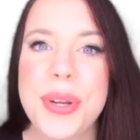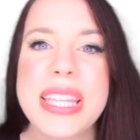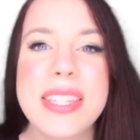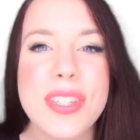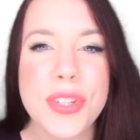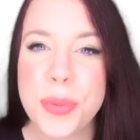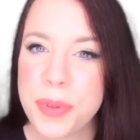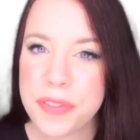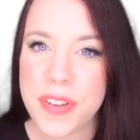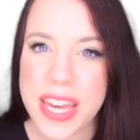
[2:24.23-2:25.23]
It's
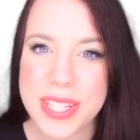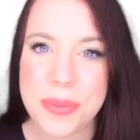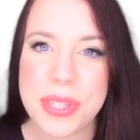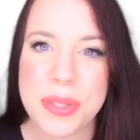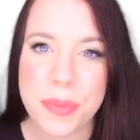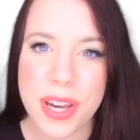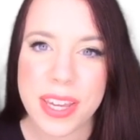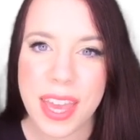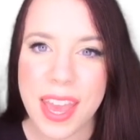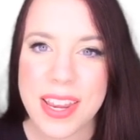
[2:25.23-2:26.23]
super fast with
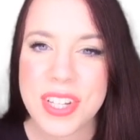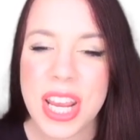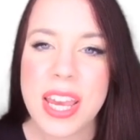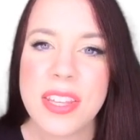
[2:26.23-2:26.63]
SmartCash.